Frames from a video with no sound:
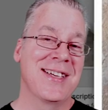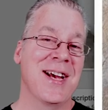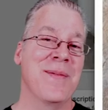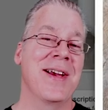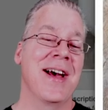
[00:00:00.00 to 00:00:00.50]

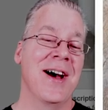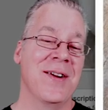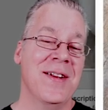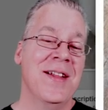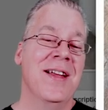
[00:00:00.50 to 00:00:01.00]
coming
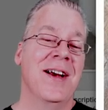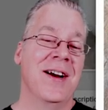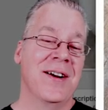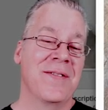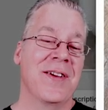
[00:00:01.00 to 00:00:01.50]
out
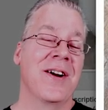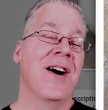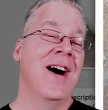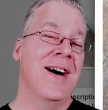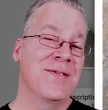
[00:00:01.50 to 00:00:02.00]
of
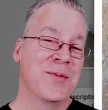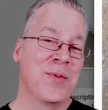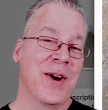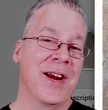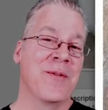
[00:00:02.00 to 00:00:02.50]
their
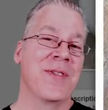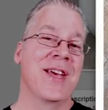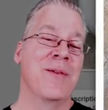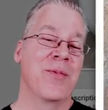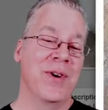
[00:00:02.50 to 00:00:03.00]
offspring when
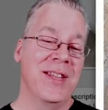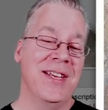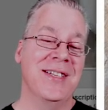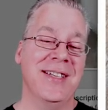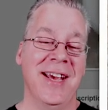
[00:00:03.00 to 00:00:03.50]
they breed
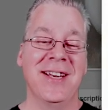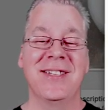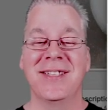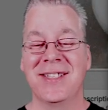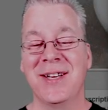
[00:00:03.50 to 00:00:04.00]
these
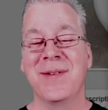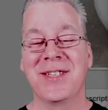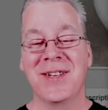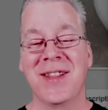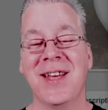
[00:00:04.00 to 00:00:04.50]
Anchi
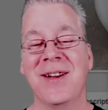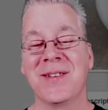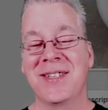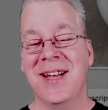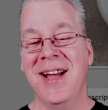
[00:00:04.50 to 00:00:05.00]
cinnamons. So I thought it
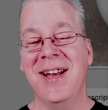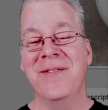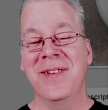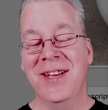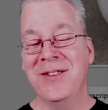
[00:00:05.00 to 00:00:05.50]
was kind
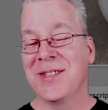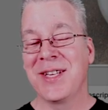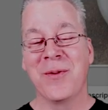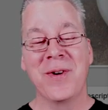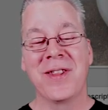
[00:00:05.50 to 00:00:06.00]
of
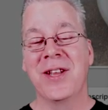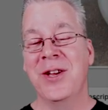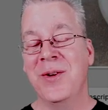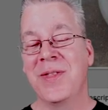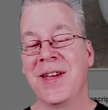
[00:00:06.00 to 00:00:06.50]
interesting. One of the
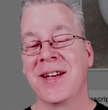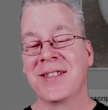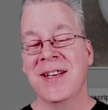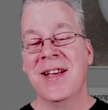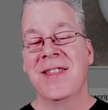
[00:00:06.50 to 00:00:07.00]
new
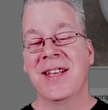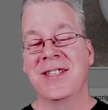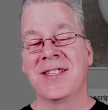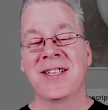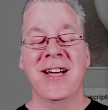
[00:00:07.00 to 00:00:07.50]
things
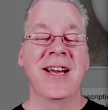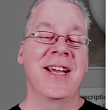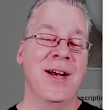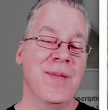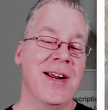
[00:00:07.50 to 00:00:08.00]
that's just kind
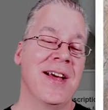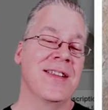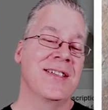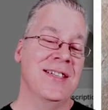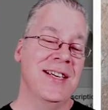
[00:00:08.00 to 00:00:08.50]
of coming on
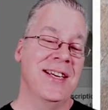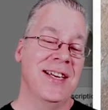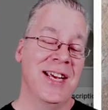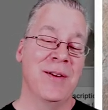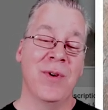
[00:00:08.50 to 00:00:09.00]
the
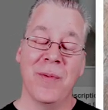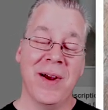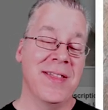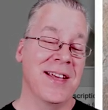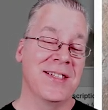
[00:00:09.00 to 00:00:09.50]
scene in Boll
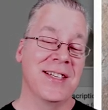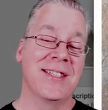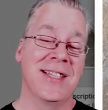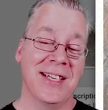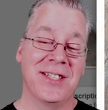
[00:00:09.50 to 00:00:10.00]
Python
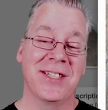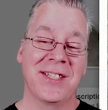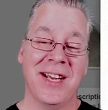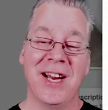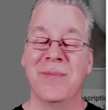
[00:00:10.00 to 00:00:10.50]
is that's
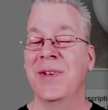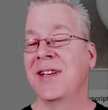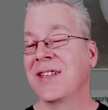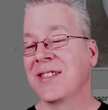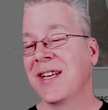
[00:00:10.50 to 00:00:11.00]
just kind of
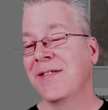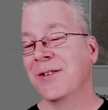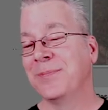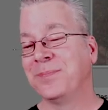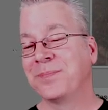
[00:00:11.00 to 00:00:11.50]
being
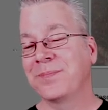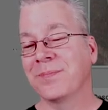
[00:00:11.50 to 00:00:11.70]
discovered.